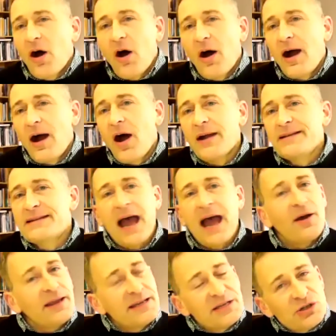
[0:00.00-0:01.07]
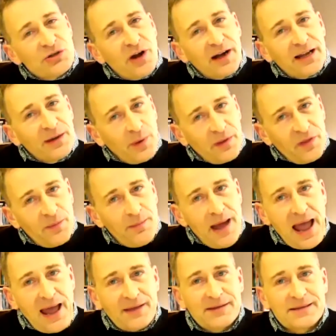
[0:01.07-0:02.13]
I doubt he's struggling with the
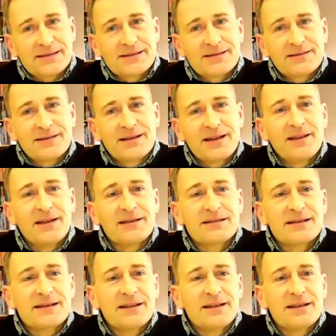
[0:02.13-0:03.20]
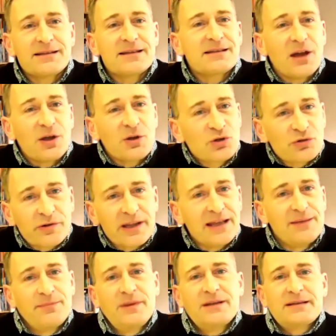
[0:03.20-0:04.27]
maths. This is no
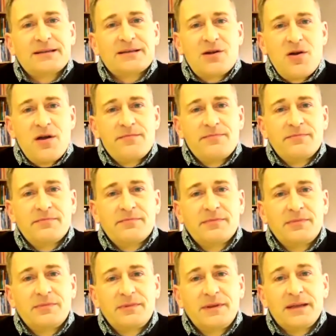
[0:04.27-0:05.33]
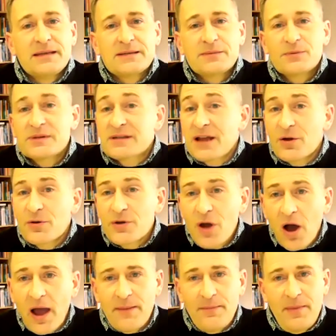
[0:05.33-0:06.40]
dream this time. This was no
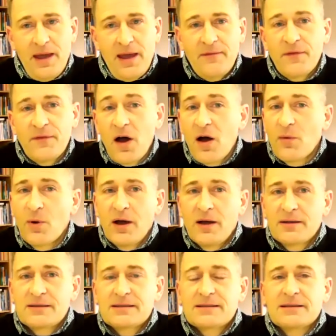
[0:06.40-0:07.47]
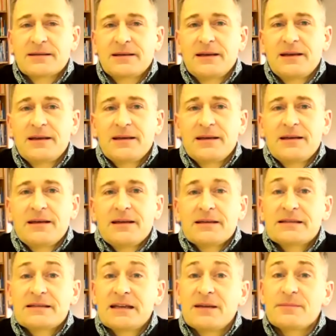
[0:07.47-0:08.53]
nightmare. Far worse.
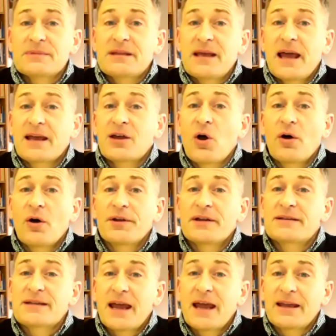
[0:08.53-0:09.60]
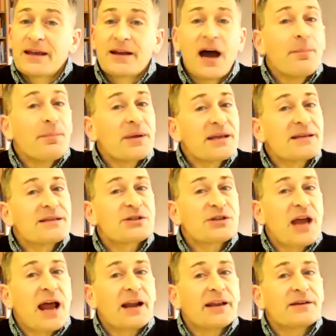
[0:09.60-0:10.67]
Seems their God had taken up his
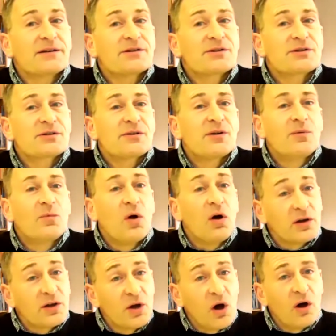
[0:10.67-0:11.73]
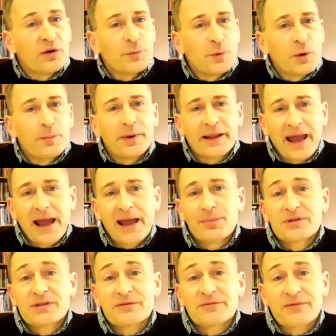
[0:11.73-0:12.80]
challenge. What God will be able
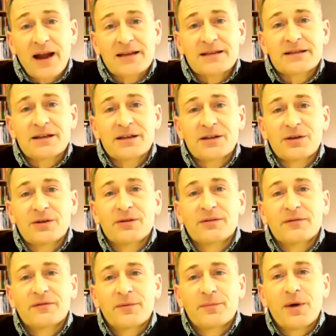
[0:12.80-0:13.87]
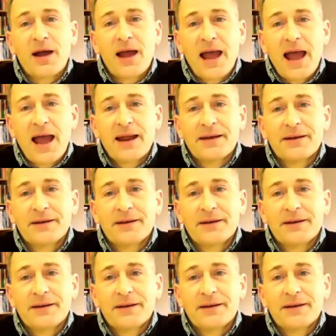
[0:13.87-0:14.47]
to rescue you from my hand?